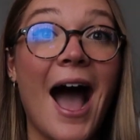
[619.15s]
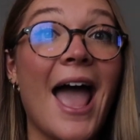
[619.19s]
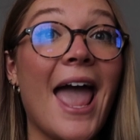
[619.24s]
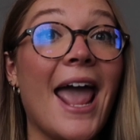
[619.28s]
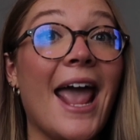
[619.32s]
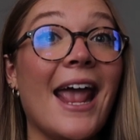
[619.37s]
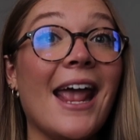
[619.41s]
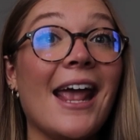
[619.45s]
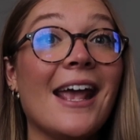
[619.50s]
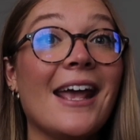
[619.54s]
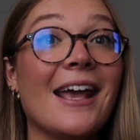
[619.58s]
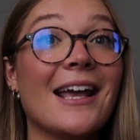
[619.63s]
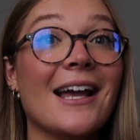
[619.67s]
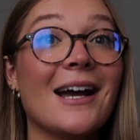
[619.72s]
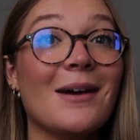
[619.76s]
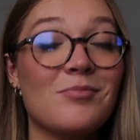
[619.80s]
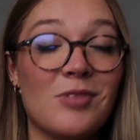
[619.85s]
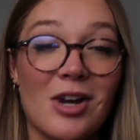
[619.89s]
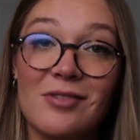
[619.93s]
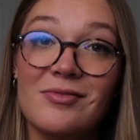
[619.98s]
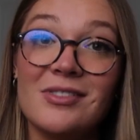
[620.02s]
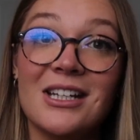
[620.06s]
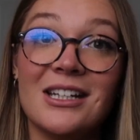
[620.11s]
I am
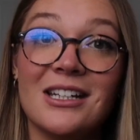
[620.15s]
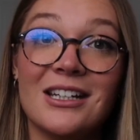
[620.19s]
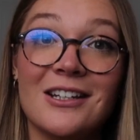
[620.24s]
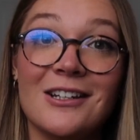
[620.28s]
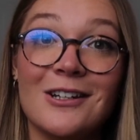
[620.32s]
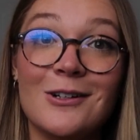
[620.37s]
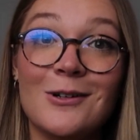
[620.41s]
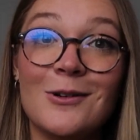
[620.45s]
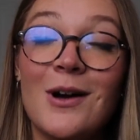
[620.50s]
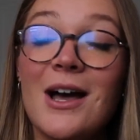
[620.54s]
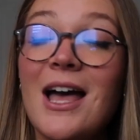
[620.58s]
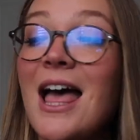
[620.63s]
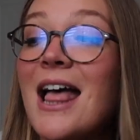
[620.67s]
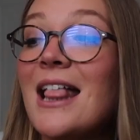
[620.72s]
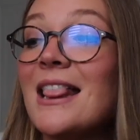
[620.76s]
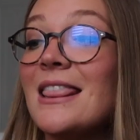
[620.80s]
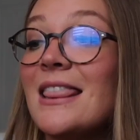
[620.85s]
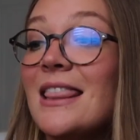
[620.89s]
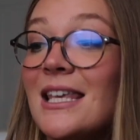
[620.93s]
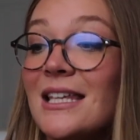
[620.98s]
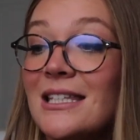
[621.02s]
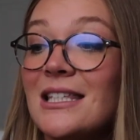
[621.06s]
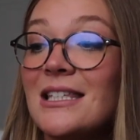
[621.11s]
not even kidding you.
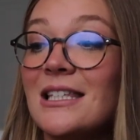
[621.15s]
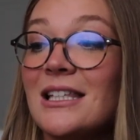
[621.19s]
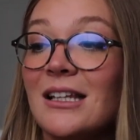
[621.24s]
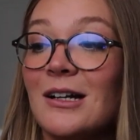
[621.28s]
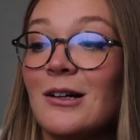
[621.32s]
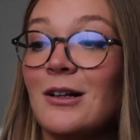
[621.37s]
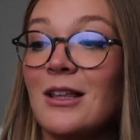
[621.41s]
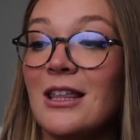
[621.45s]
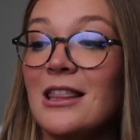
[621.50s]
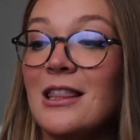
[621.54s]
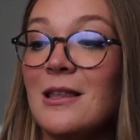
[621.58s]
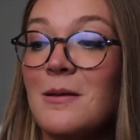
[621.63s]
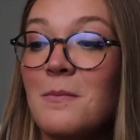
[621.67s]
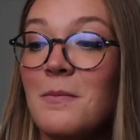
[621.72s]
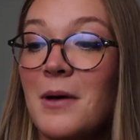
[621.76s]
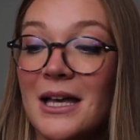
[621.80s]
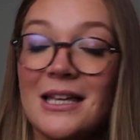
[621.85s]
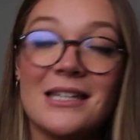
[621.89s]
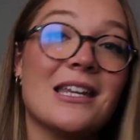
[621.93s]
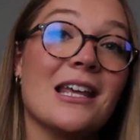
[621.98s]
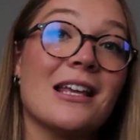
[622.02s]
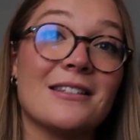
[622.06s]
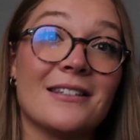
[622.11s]
This is literally the
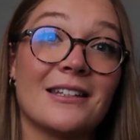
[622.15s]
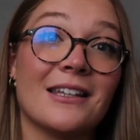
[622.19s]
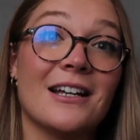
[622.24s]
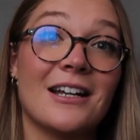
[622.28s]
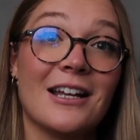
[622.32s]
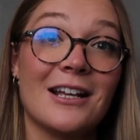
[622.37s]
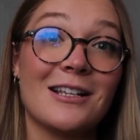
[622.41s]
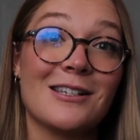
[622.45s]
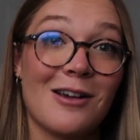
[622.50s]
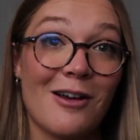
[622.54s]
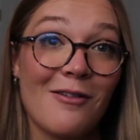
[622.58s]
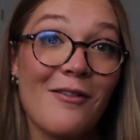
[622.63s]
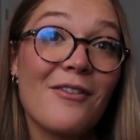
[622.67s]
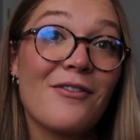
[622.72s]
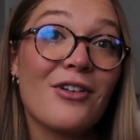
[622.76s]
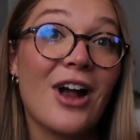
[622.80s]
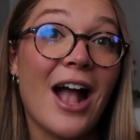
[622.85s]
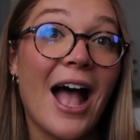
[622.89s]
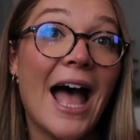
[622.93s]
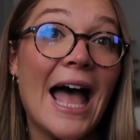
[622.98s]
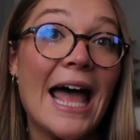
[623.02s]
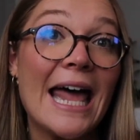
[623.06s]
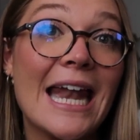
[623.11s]
best hand sanitizer I've ever
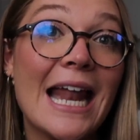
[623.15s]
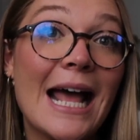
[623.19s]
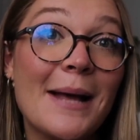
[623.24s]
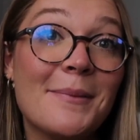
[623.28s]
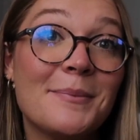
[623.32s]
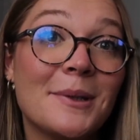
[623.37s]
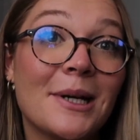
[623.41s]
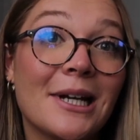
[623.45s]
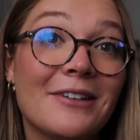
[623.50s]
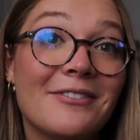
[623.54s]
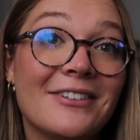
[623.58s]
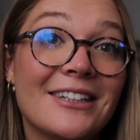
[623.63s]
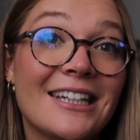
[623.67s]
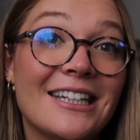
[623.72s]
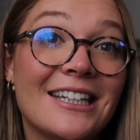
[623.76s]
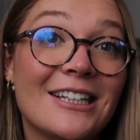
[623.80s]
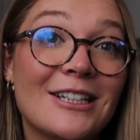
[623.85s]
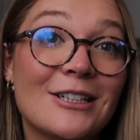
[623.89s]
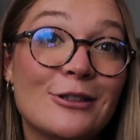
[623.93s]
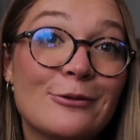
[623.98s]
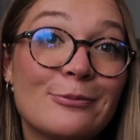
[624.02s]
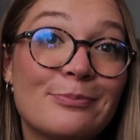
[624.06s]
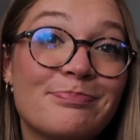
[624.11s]
had. I'm not even
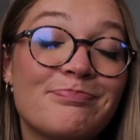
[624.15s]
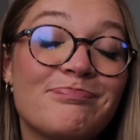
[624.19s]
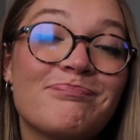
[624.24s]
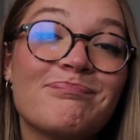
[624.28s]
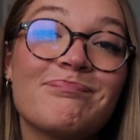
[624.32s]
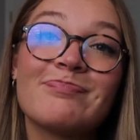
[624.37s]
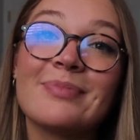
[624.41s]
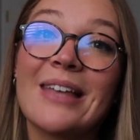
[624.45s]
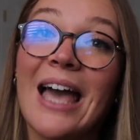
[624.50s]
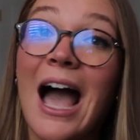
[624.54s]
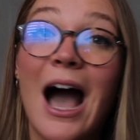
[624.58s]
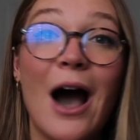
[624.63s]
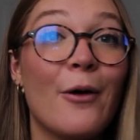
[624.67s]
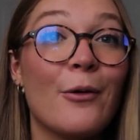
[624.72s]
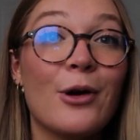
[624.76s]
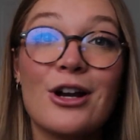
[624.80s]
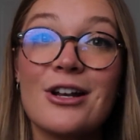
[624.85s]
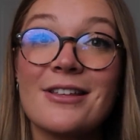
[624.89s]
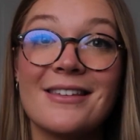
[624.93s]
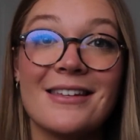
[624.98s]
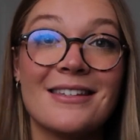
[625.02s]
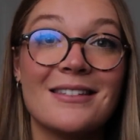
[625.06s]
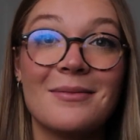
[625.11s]
kidding you. How
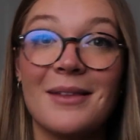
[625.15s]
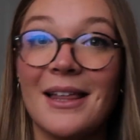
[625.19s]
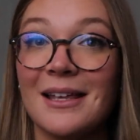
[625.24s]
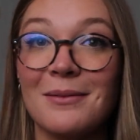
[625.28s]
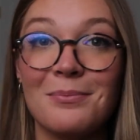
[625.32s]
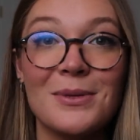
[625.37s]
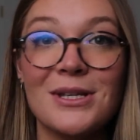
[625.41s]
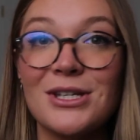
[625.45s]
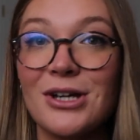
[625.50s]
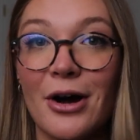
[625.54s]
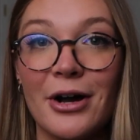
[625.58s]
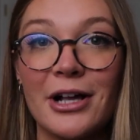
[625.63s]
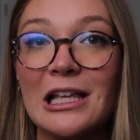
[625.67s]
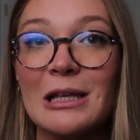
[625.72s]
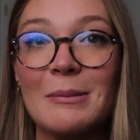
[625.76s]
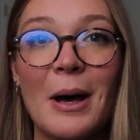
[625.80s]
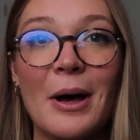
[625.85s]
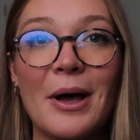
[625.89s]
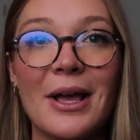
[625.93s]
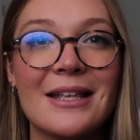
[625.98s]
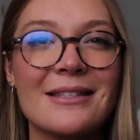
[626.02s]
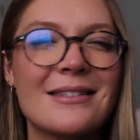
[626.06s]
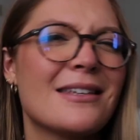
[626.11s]
weird is it to like be talking
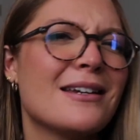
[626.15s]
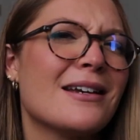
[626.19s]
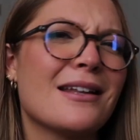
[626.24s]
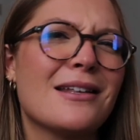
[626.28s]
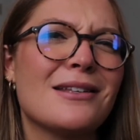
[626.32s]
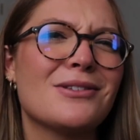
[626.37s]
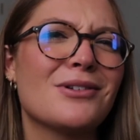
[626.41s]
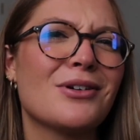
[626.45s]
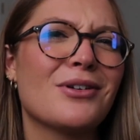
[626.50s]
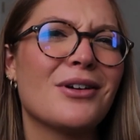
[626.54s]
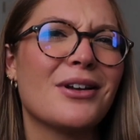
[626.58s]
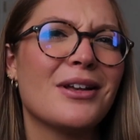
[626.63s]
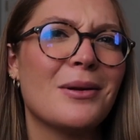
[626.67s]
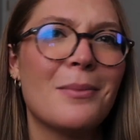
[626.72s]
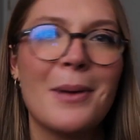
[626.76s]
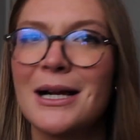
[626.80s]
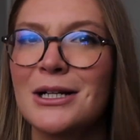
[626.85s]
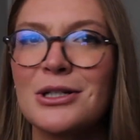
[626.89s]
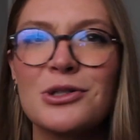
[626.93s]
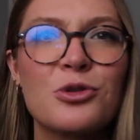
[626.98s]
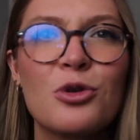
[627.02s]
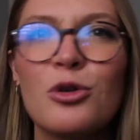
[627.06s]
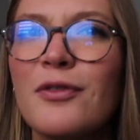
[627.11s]
about hand sanitizer in a
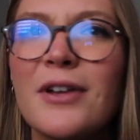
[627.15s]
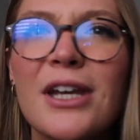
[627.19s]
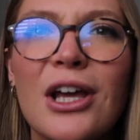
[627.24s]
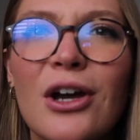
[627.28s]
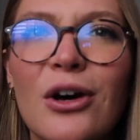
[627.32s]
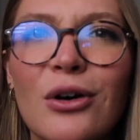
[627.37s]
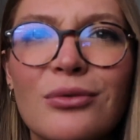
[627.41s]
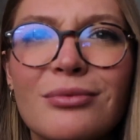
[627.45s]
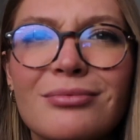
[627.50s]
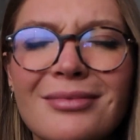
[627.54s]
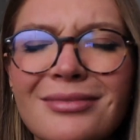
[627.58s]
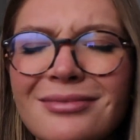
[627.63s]
back to school video?